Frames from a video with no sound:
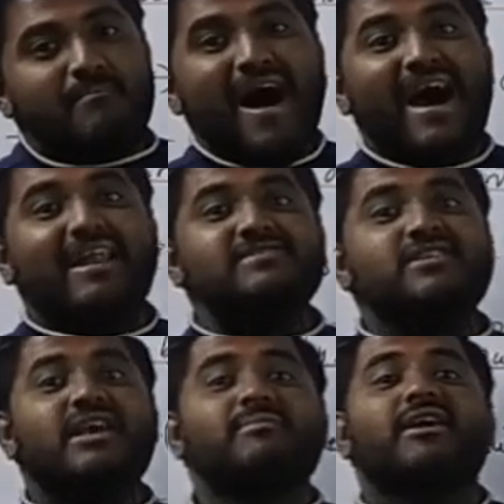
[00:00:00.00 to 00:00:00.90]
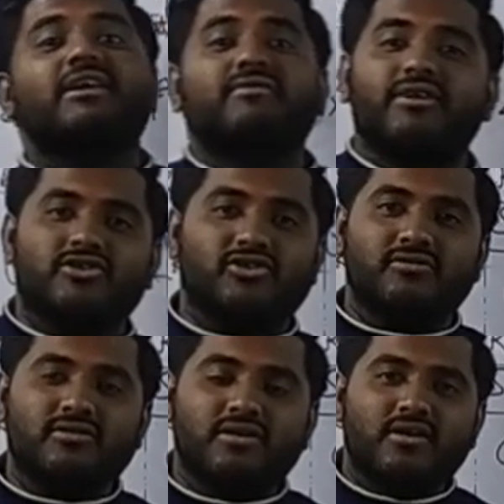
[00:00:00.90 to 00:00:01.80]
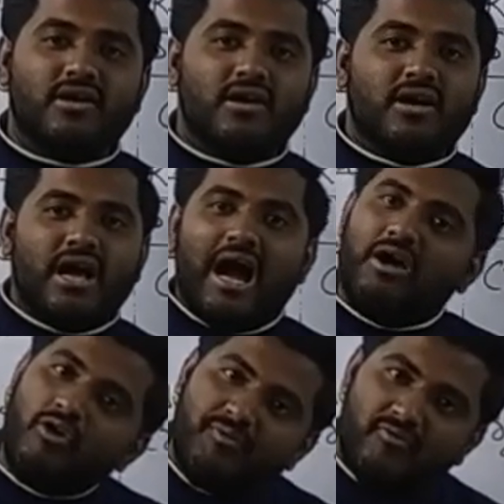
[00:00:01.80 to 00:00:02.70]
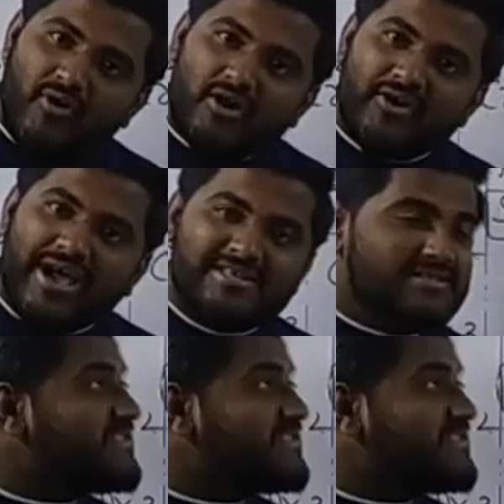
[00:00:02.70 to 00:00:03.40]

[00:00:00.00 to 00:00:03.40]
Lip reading: Balanced chemical equation. I hope you followed, guys.